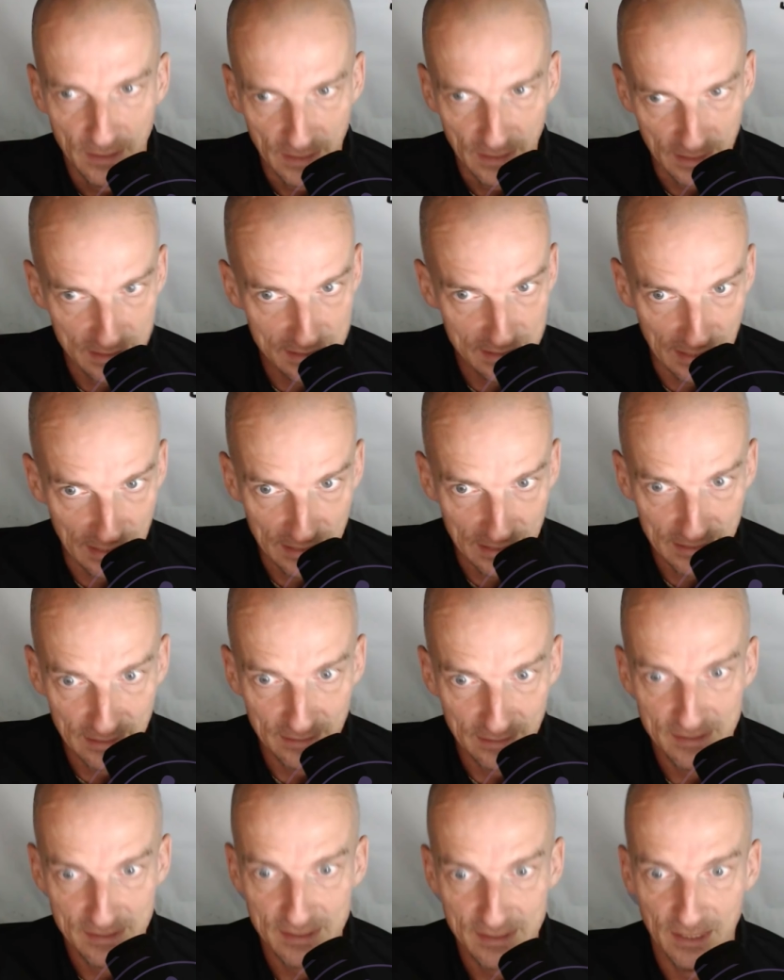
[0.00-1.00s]
exactly
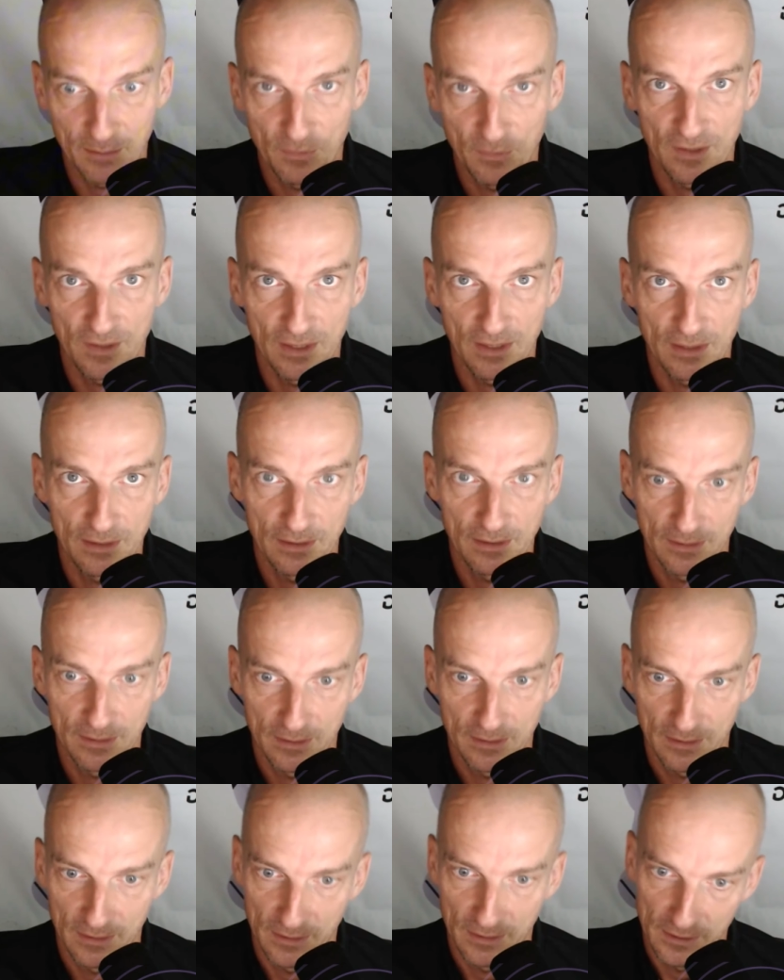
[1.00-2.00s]
the same thing.
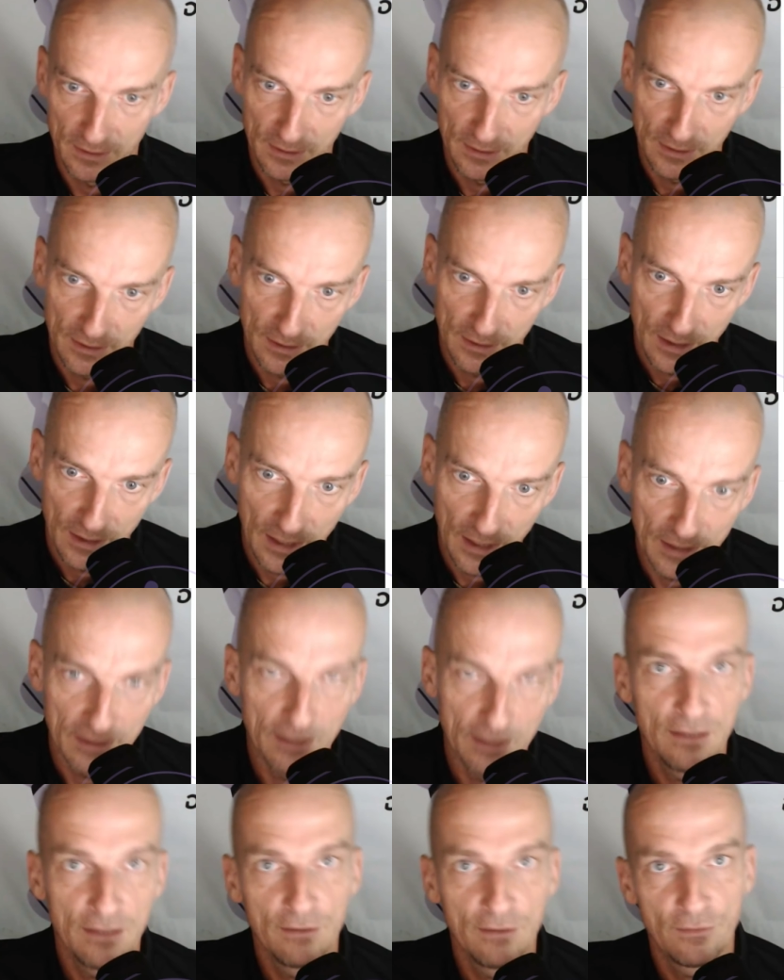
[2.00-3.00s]

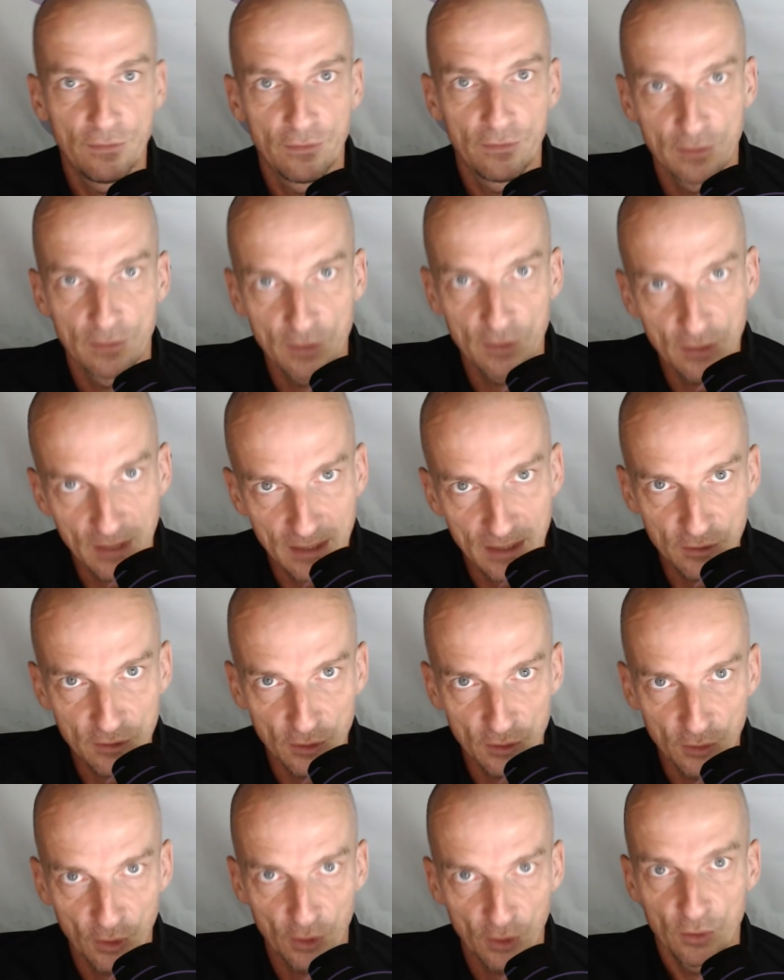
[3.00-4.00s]
And if you let
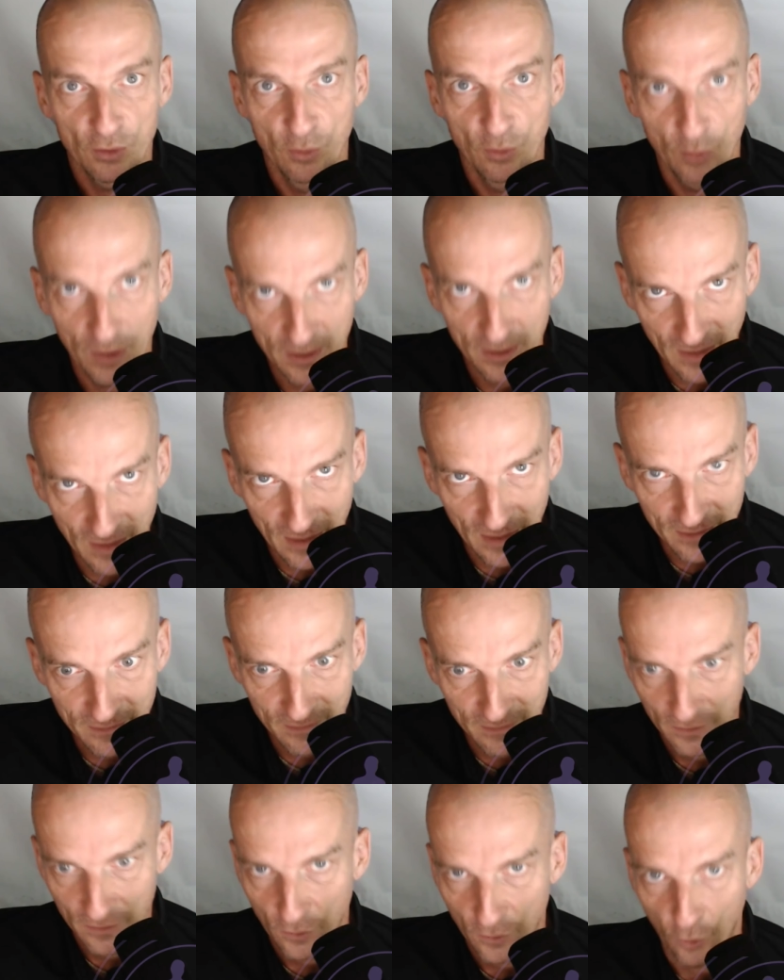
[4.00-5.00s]
your dog doing that
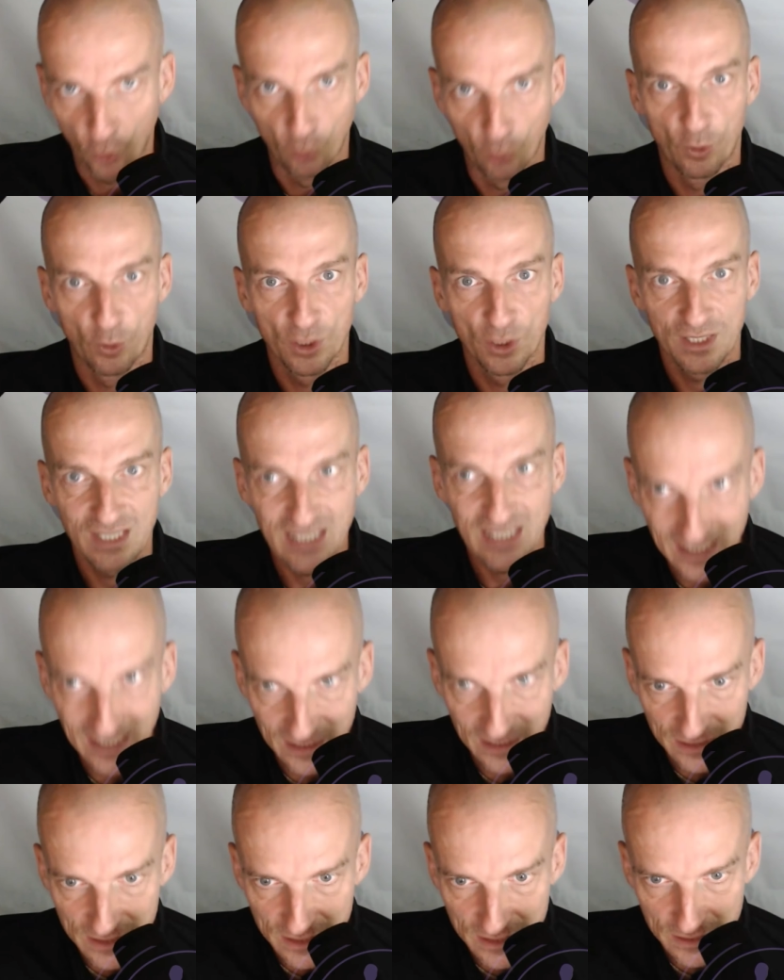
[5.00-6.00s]
over
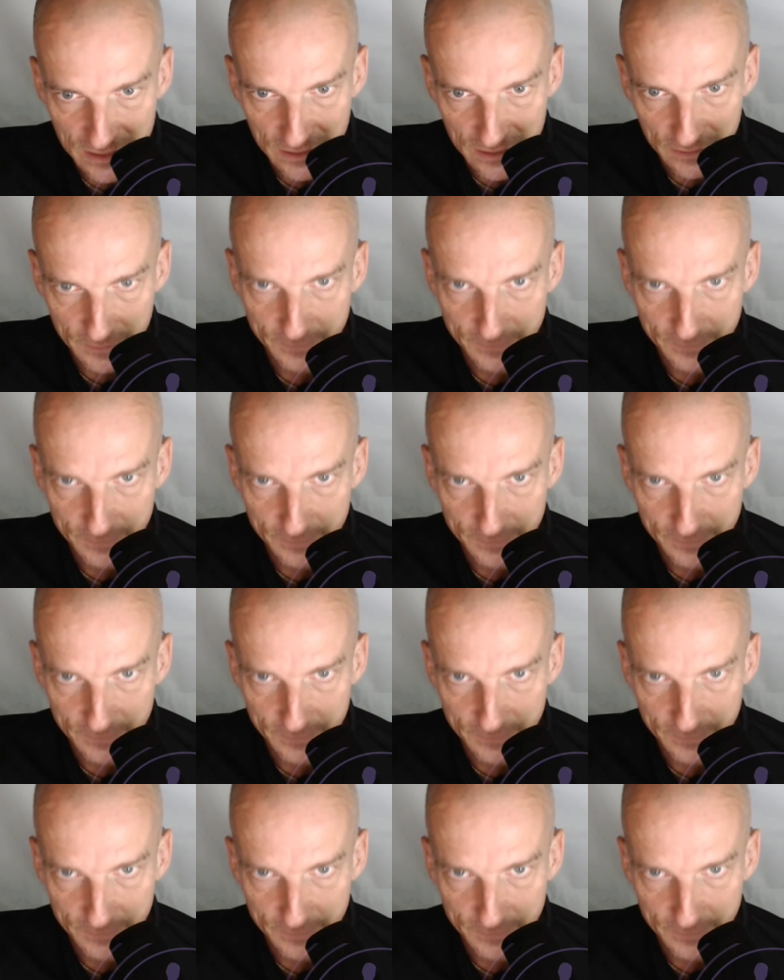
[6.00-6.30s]
years,